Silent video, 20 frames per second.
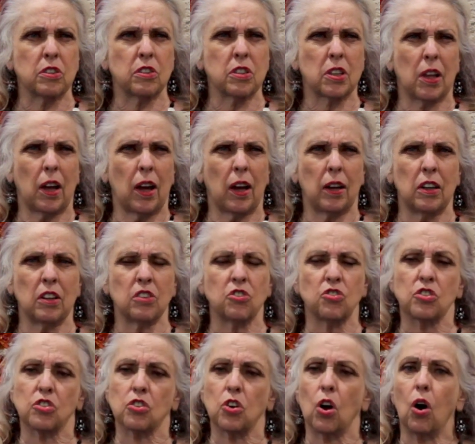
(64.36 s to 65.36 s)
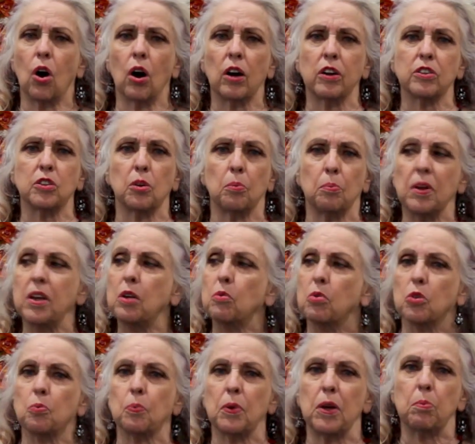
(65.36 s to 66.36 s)
is that it's just hard to be
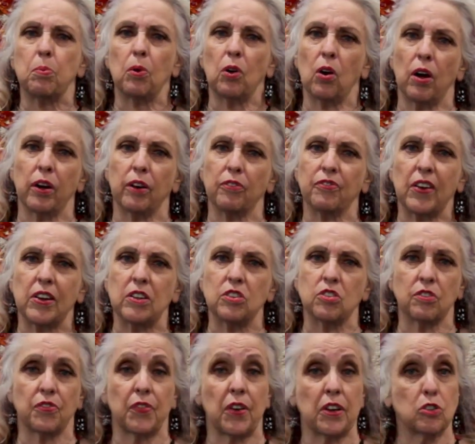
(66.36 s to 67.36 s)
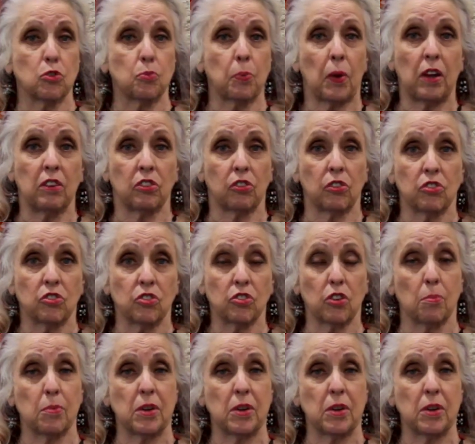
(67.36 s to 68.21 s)
with people on a face-to-face basis.